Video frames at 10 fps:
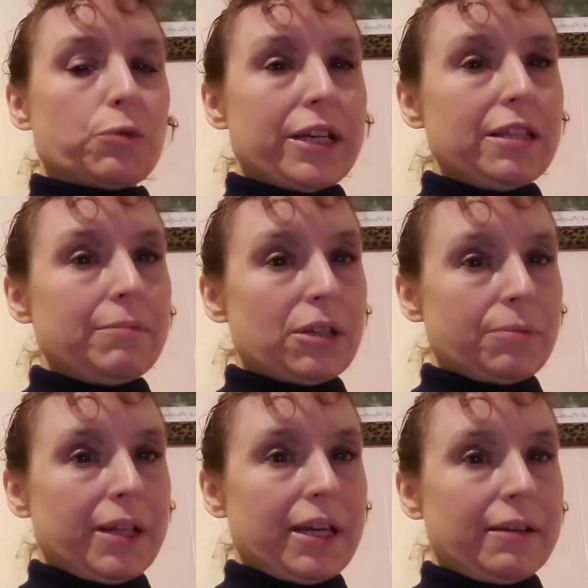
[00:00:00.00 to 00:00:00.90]
read the meal
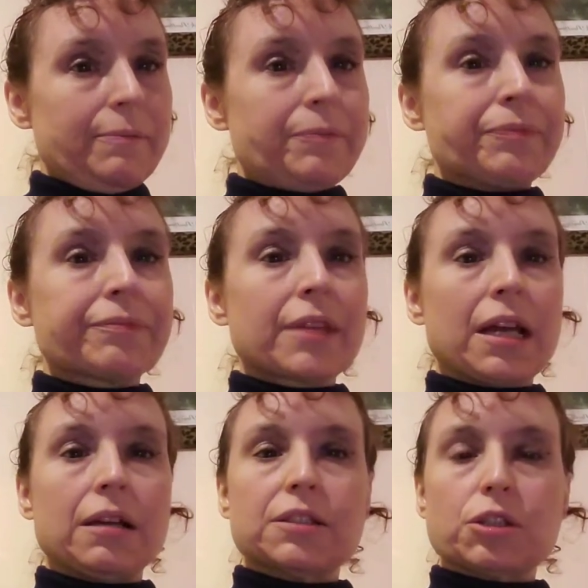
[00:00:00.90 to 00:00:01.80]
plan,
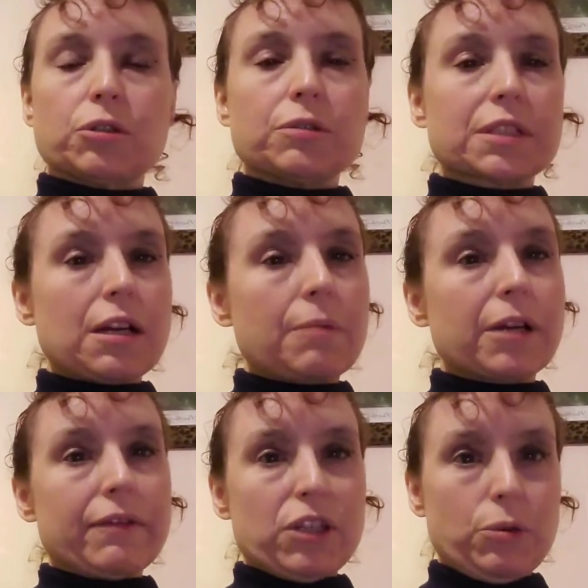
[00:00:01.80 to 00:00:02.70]
so I'm um,
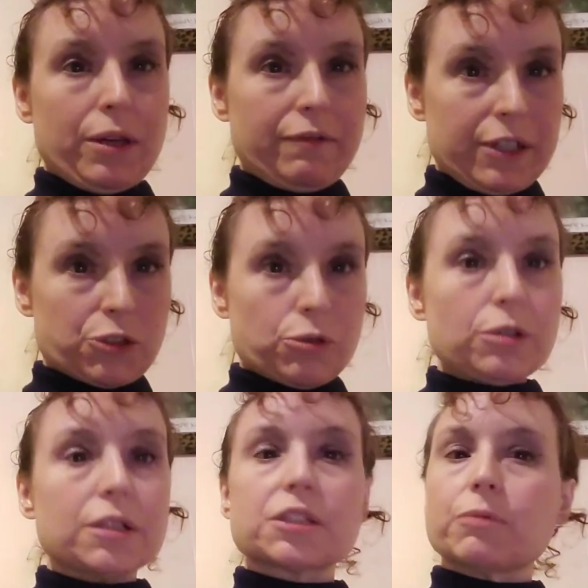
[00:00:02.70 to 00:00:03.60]
giving you a
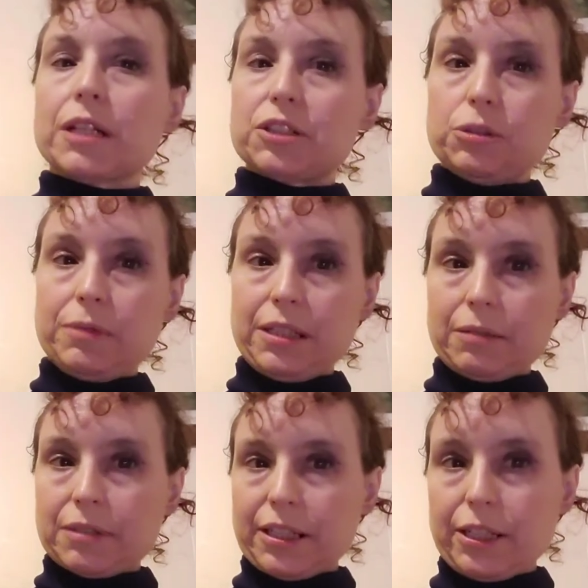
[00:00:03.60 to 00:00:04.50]
visual as well as you being
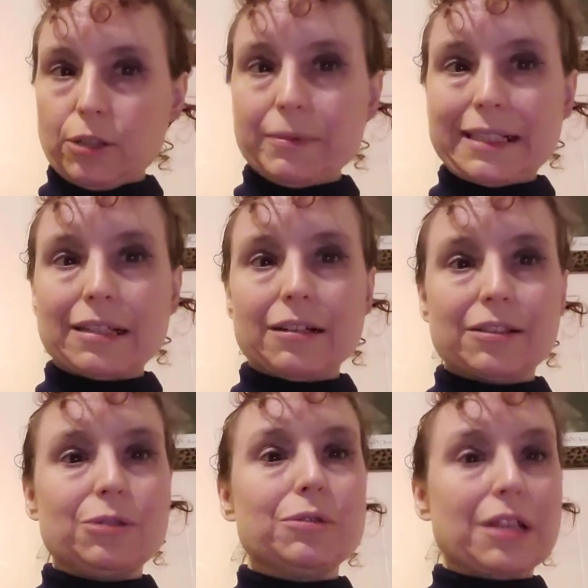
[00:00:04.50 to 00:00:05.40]
able to hear me tell
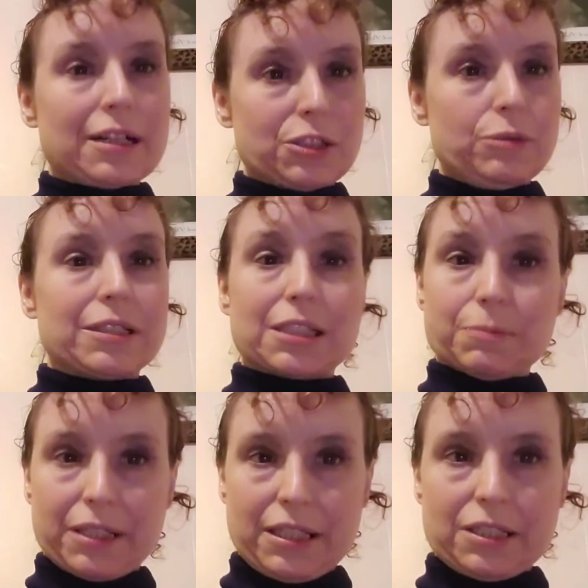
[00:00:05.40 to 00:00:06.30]
you and talk to you and
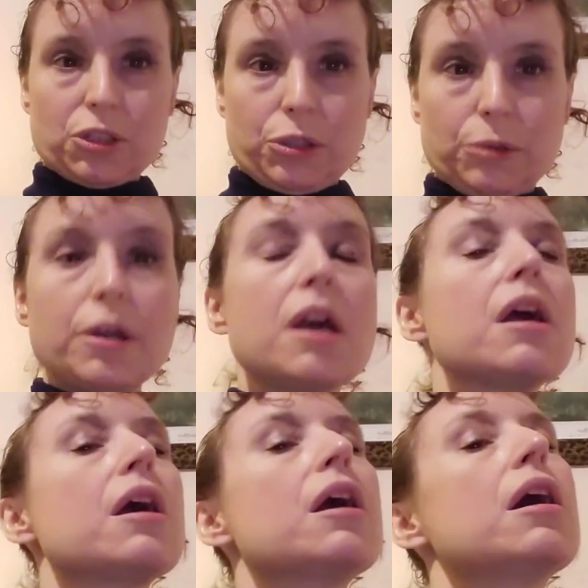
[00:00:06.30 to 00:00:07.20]
explain it to you
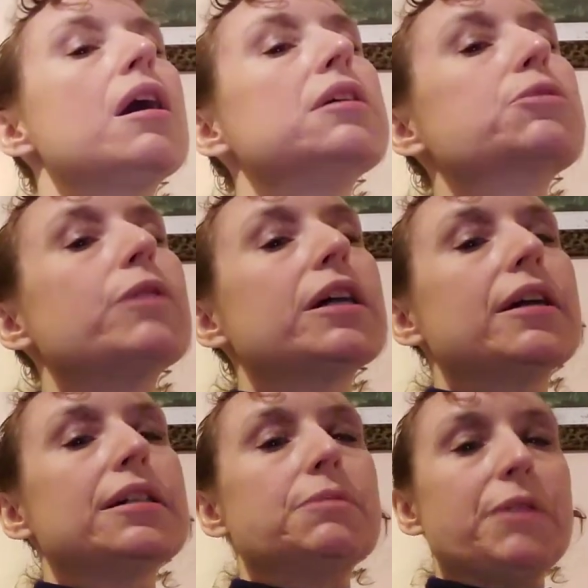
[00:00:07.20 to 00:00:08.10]
as well
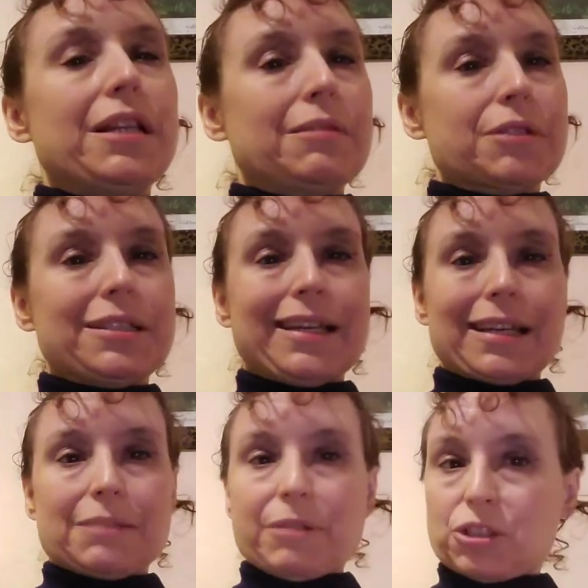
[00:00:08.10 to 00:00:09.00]
as being able to
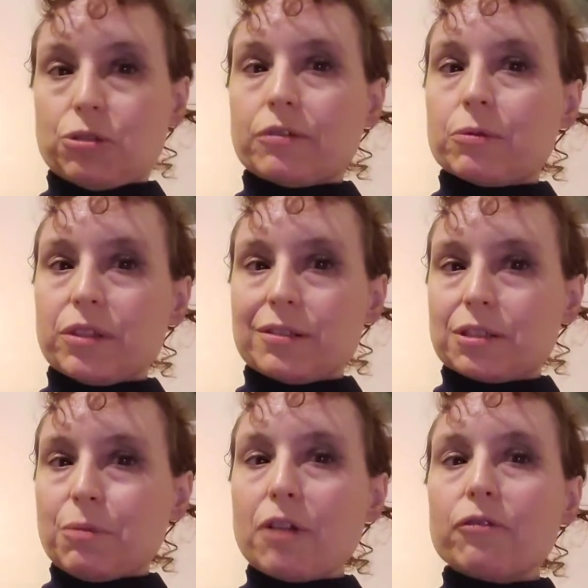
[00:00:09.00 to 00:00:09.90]
take a picture of it with your
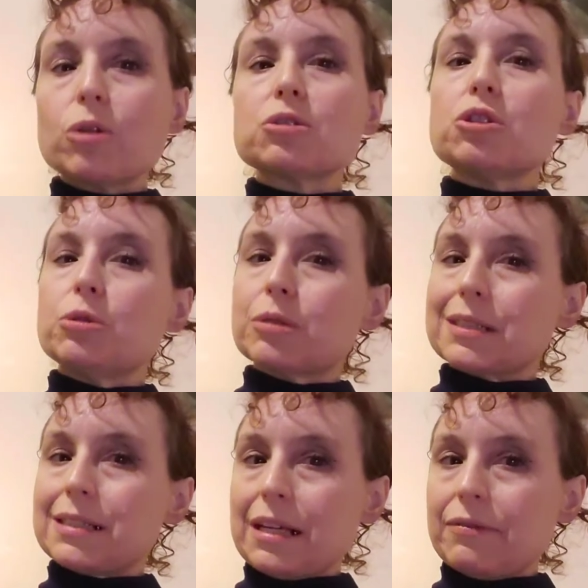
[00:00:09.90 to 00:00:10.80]
smartphone so you
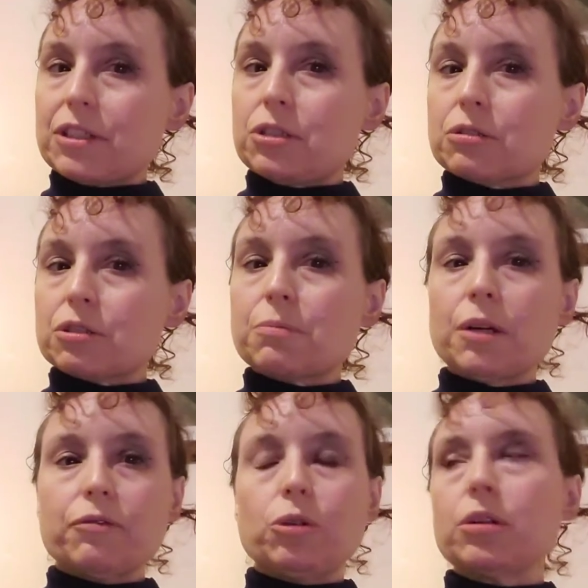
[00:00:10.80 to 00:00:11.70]
can save it to your
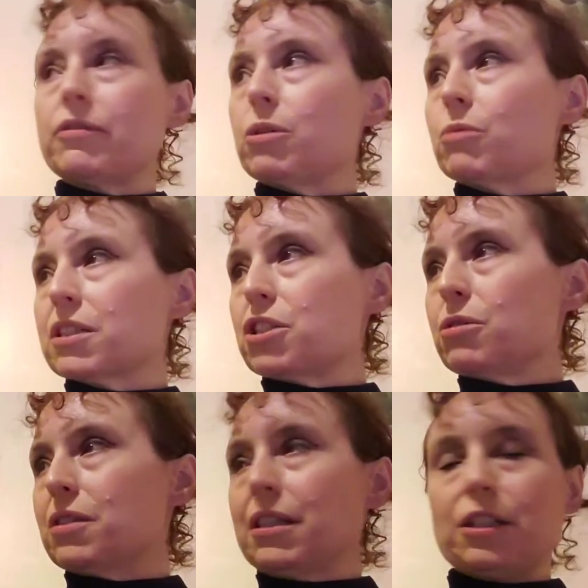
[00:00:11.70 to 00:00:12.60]
smartphone if you want to
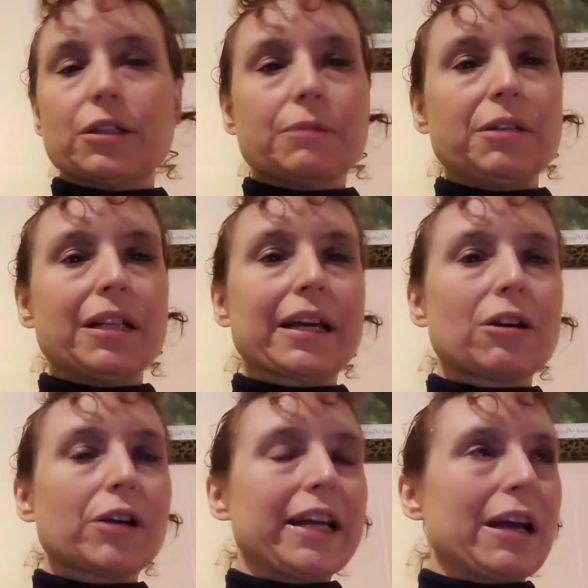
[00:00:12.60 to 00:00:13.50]
and then you could be like
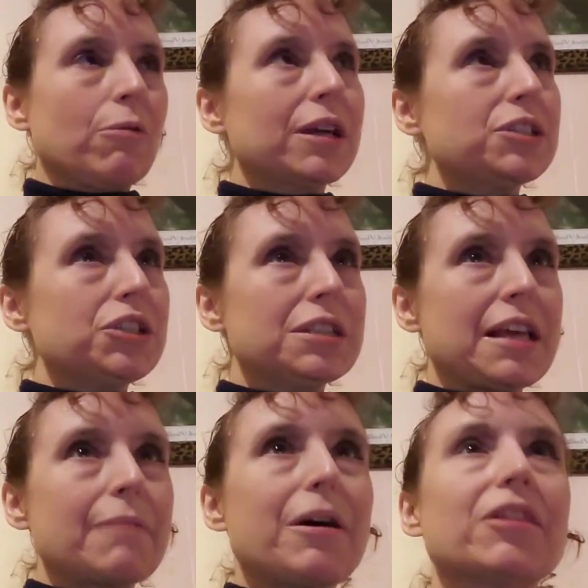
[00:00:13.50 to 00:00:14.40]
okay now what did she
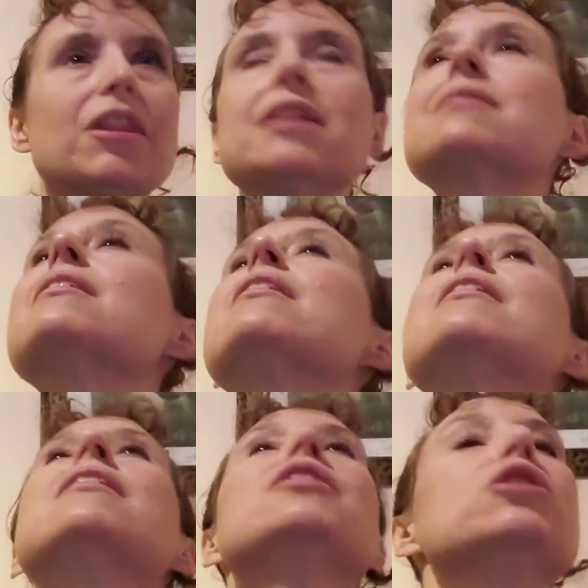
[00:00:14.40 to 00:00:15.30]
say about this
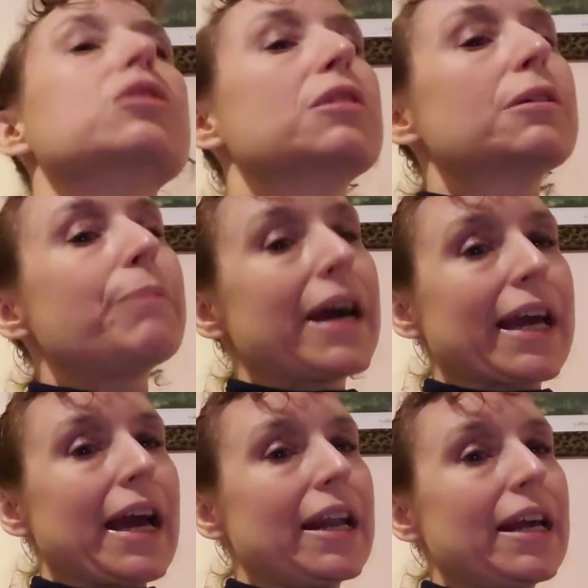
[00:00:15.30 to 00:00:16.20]
you can look
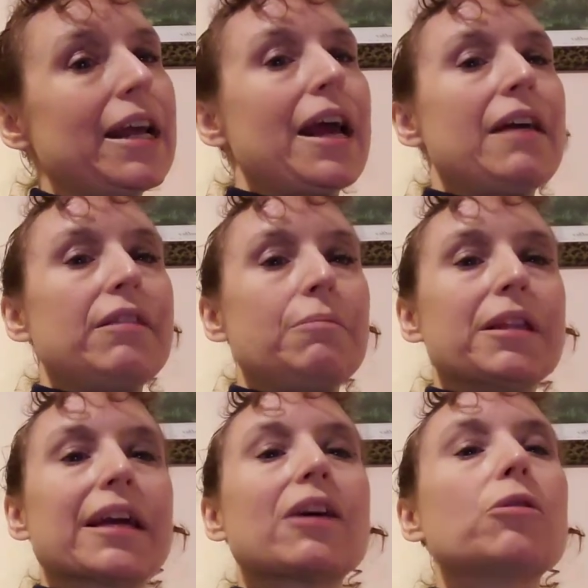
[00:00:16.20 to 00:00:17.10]
back at it and then
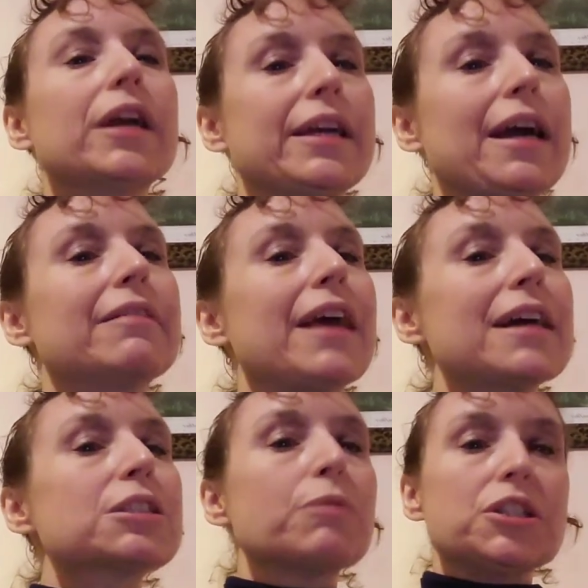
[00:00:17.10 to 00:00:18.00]
be like okay yeah
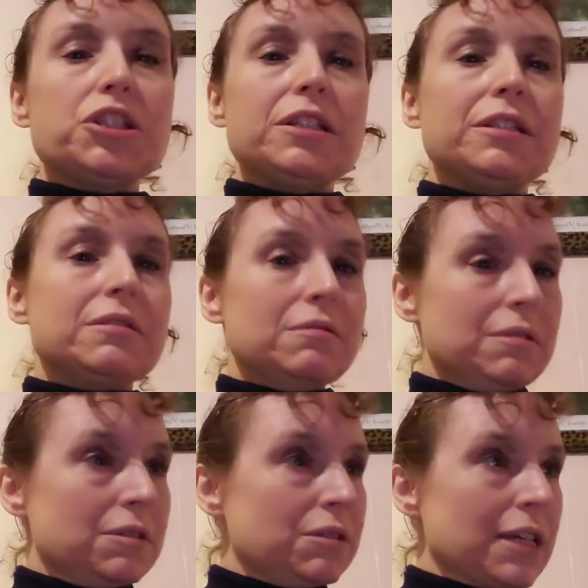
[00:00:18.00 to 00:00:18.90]
that's why she
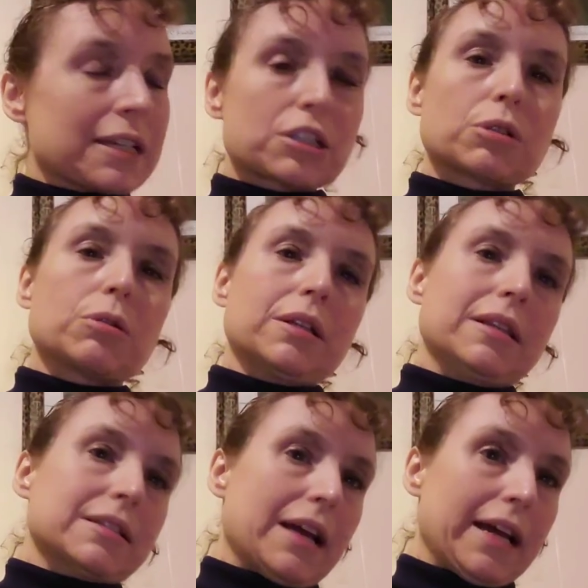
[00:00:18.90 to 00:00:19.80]
excluded
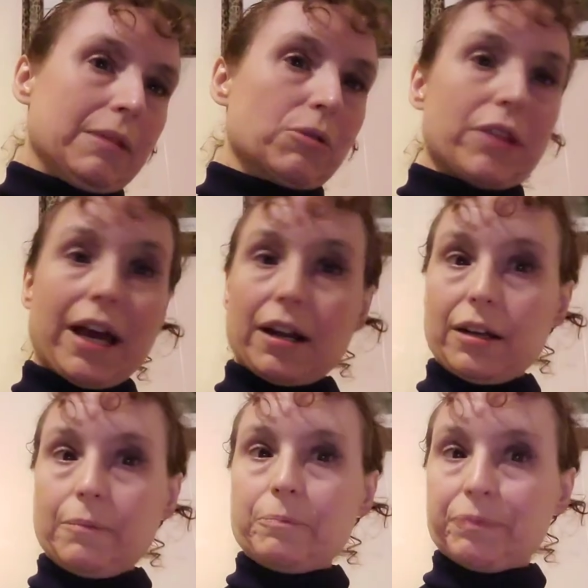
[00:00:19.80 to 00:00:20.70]
this item or that
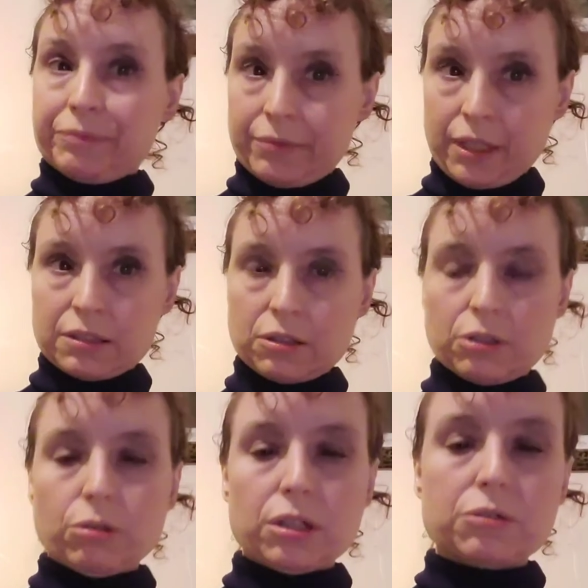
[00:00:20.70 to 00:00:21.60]
item and so
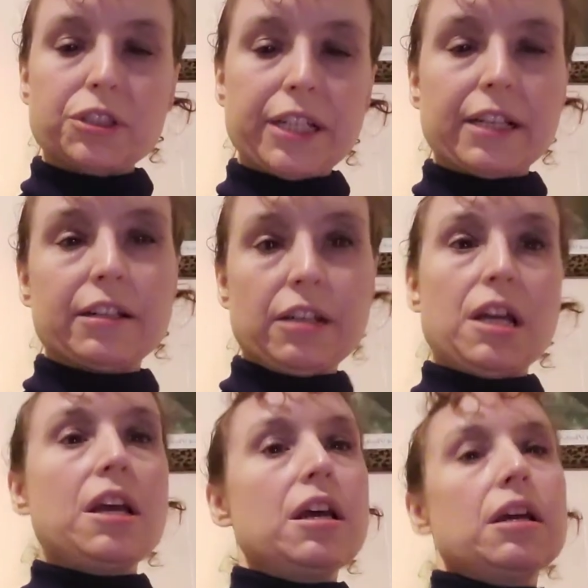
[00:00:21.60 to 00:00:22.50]
you'll understand
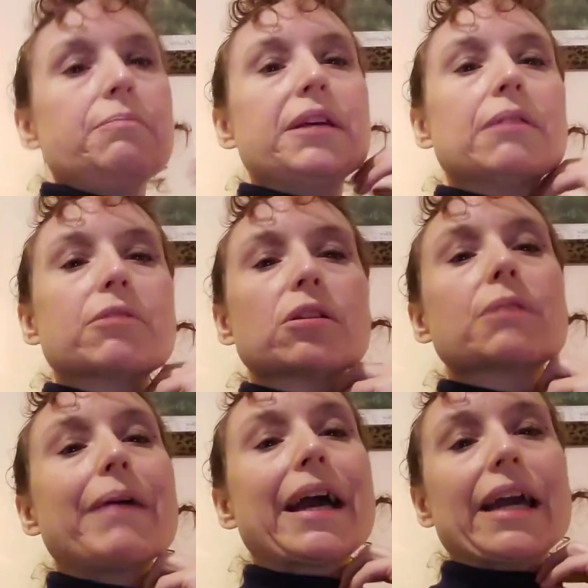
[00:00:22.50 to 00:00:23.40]
and be able to
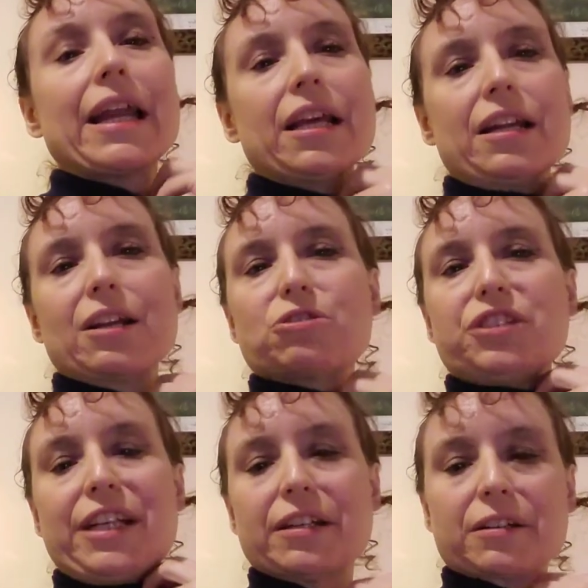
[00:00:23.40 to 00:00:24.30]
look back at it and
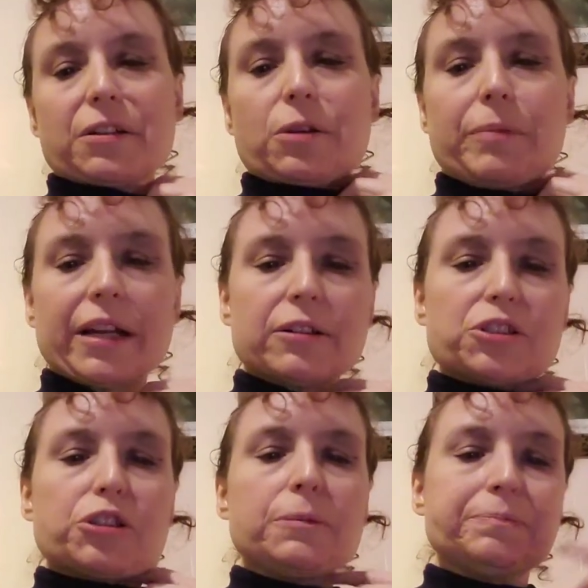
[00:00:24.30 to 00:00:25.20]
understand it a little better.
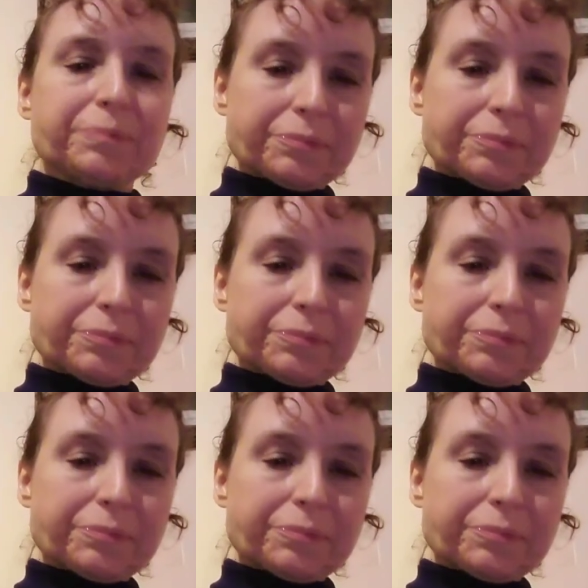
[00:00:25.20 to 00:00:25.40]
So